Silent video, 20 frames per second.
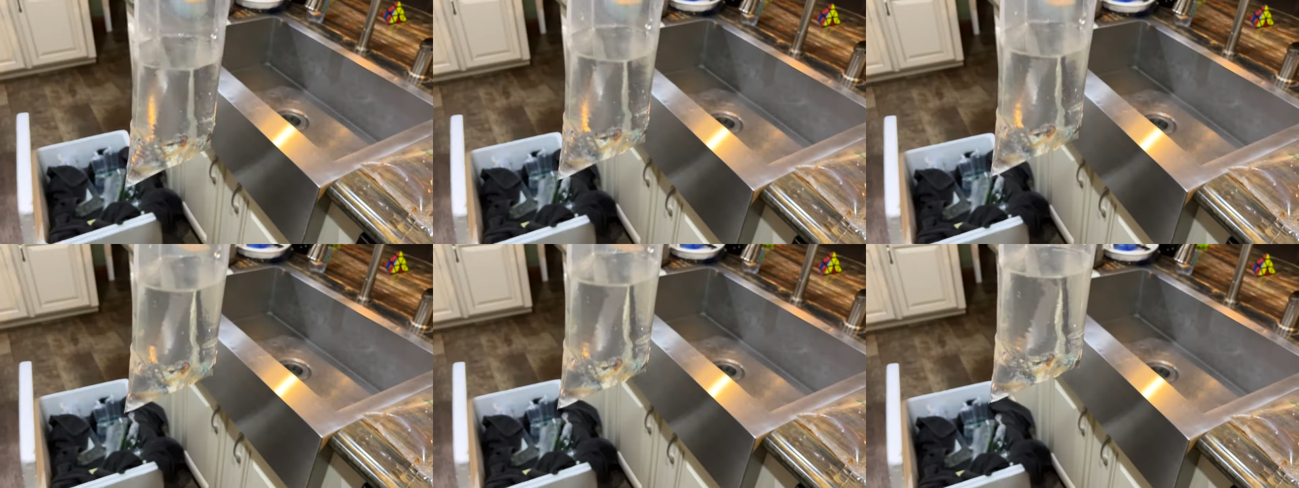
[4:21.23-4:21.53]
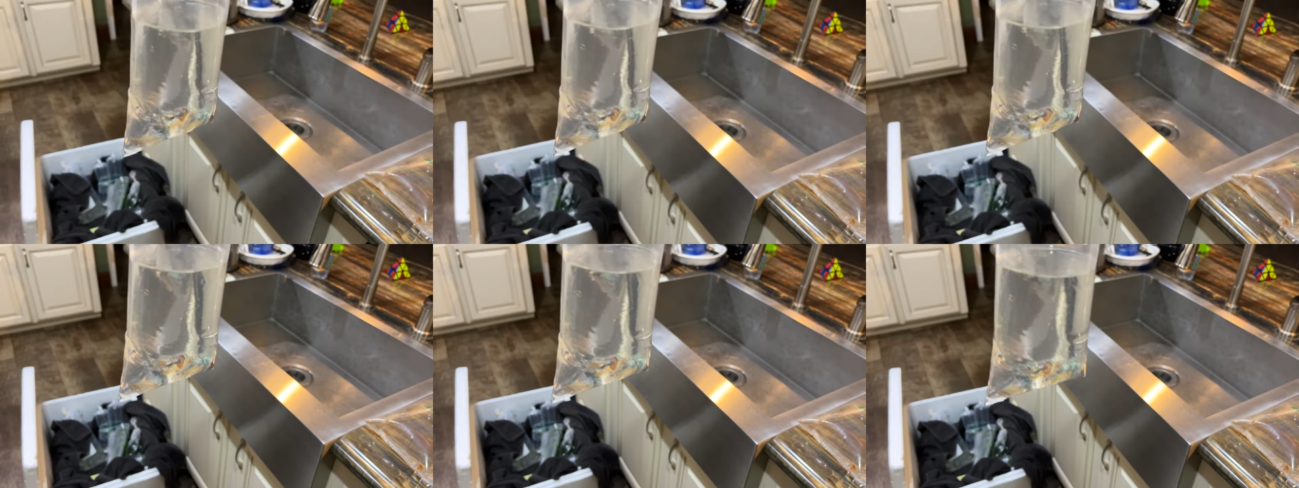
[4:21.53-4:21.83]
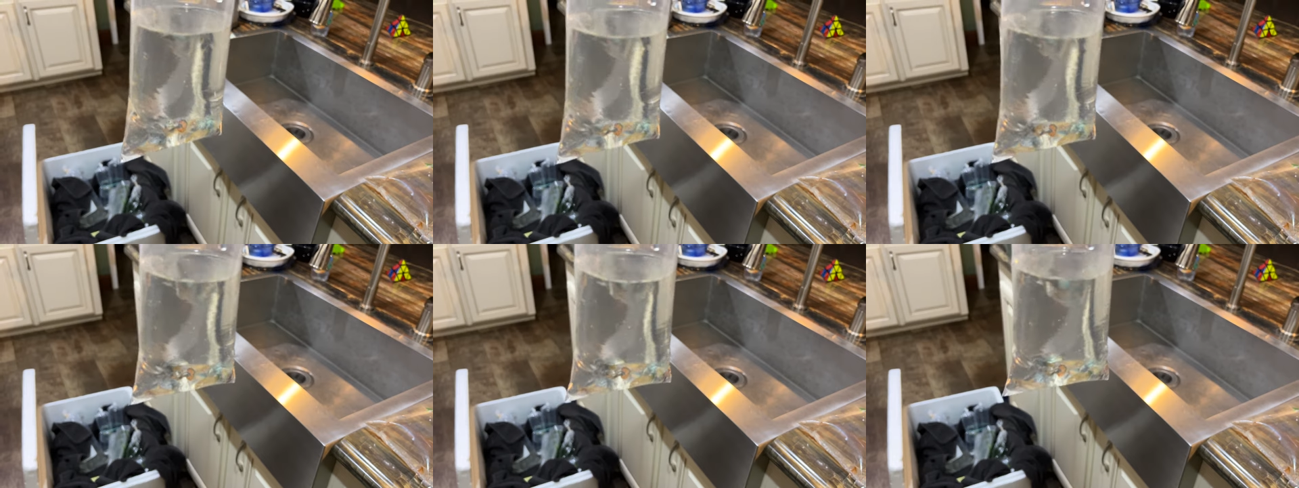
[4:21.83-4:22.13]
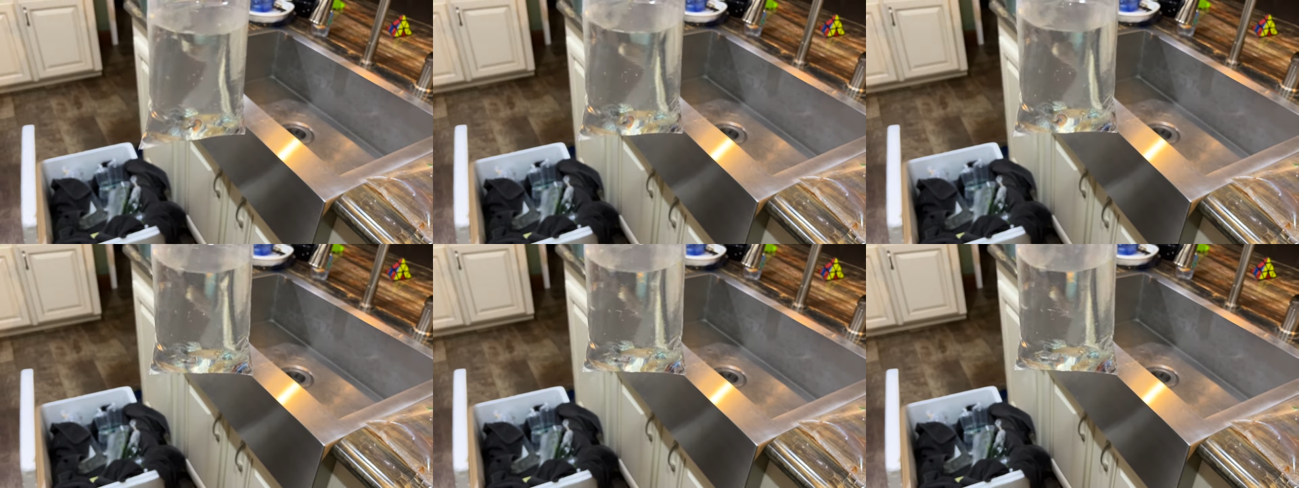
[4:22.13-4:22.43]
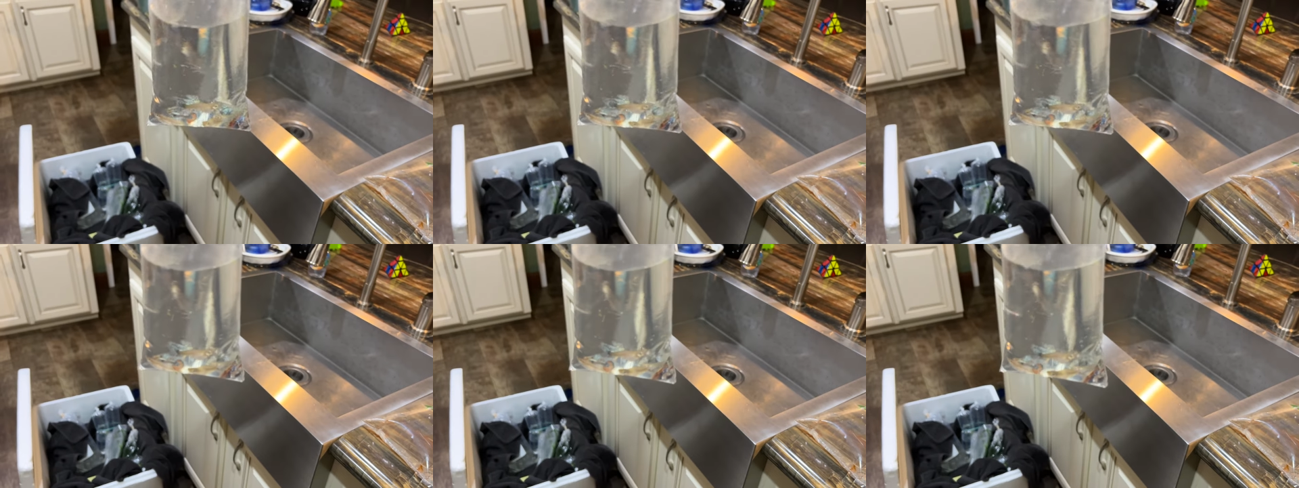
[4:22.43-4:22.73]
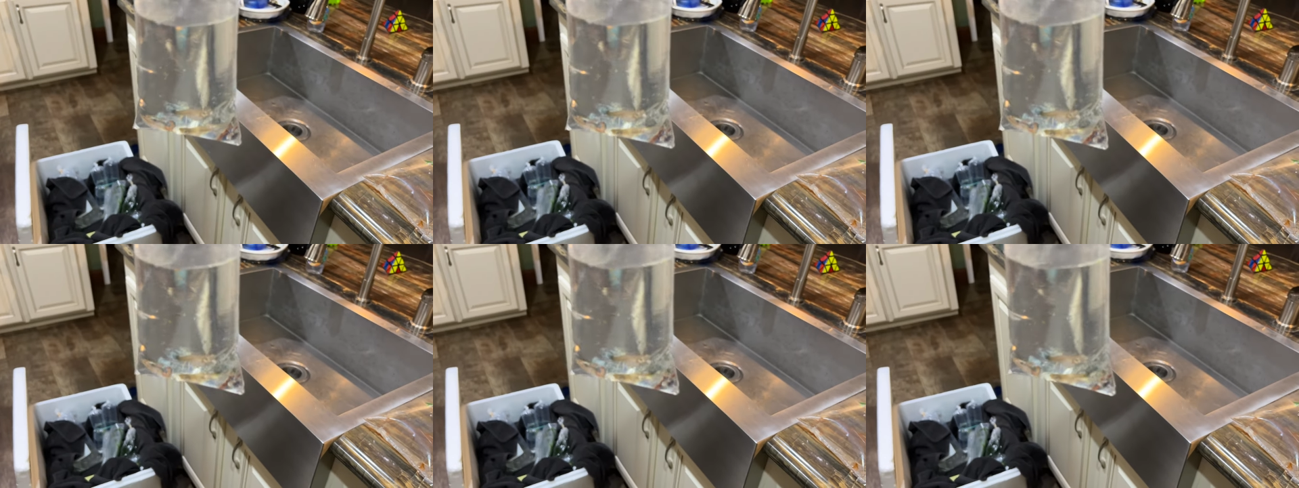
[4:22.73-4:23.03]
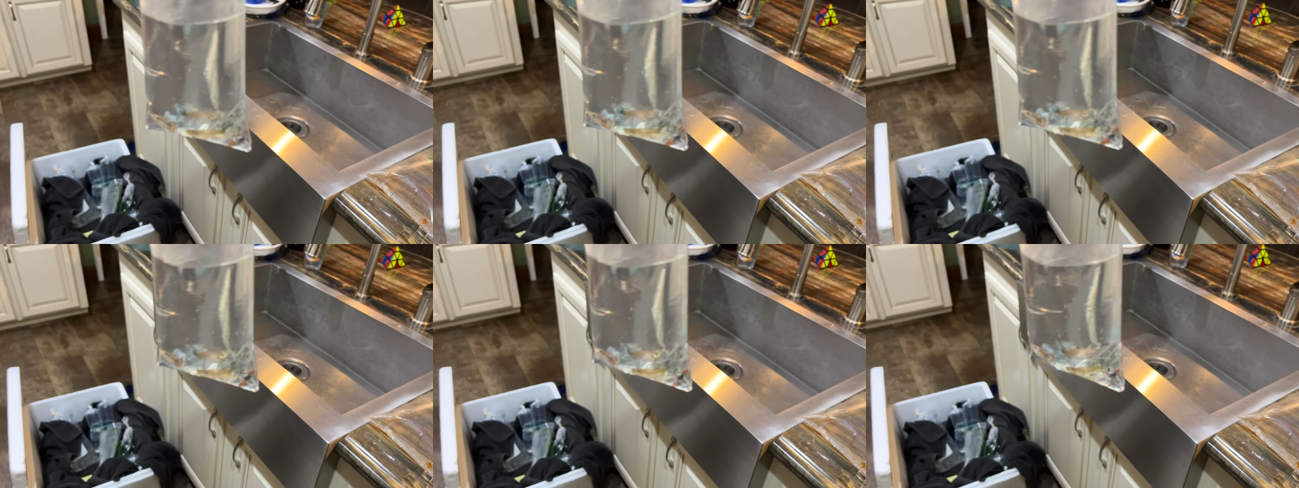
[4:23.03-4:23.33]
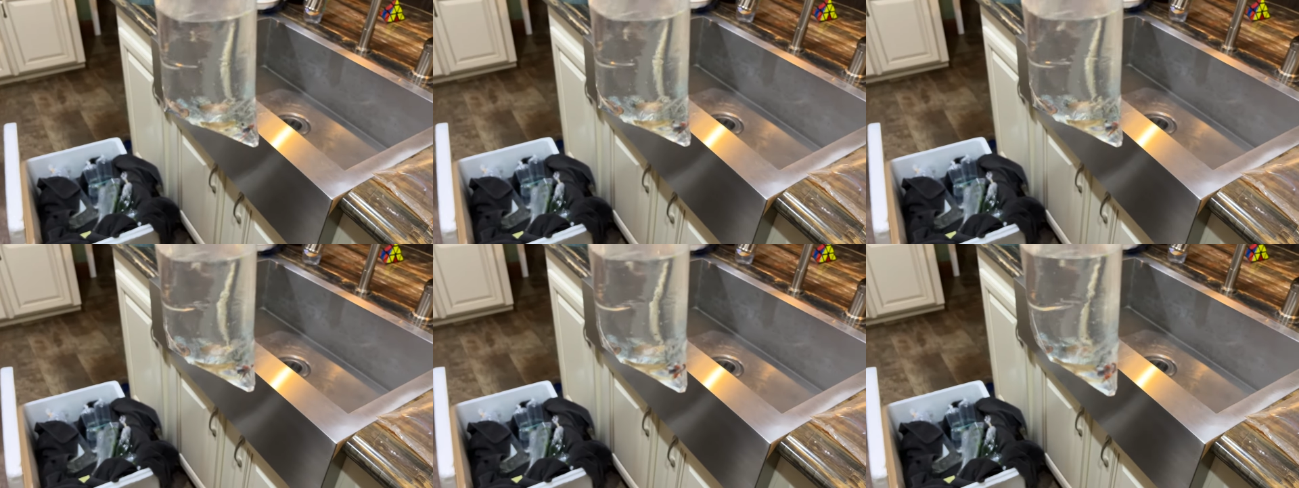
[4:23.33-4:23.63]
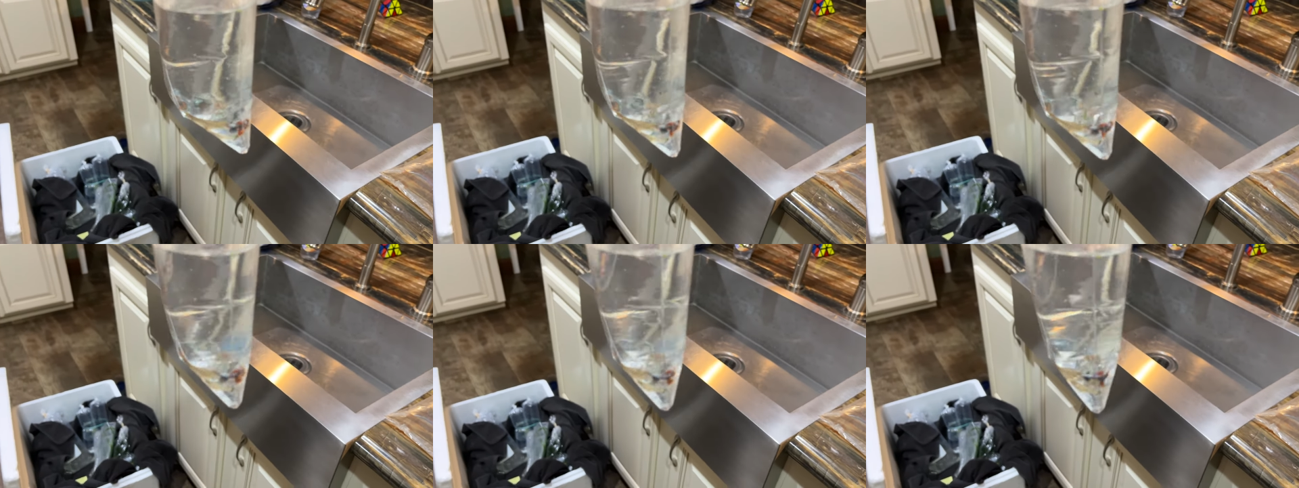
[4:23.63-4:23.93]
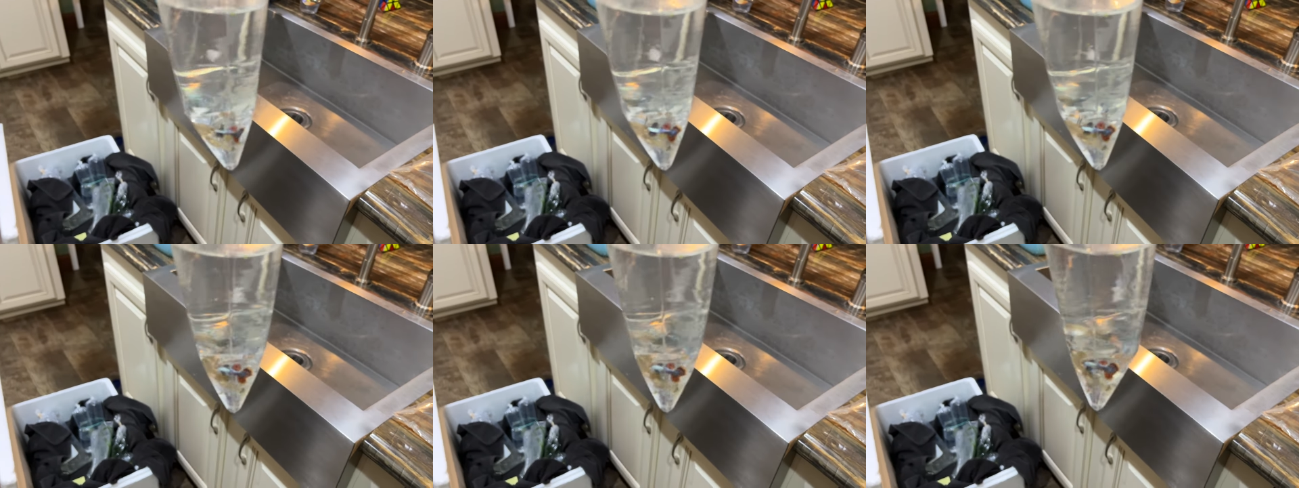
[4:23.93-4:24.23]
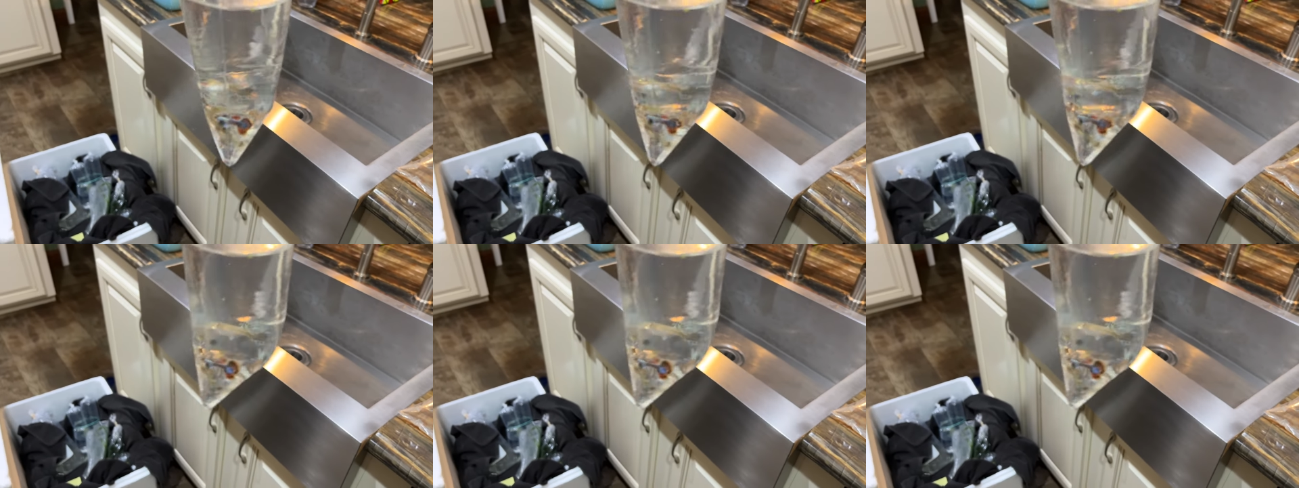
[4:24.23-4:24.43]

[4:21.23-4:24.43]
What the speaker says: [unreadable: no face in view]